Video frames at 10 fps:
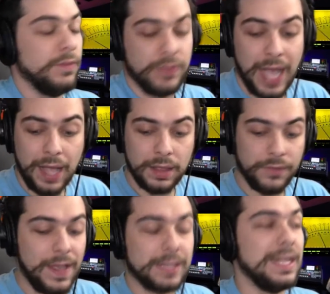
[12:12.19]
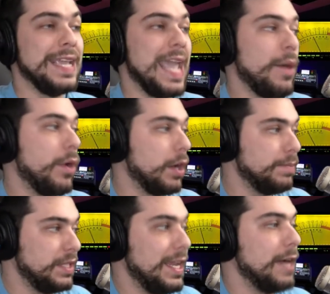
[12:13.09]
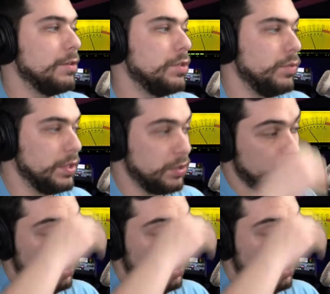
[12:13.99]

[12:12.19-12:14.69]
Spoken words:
Not the fact that he can't walk upstairs, which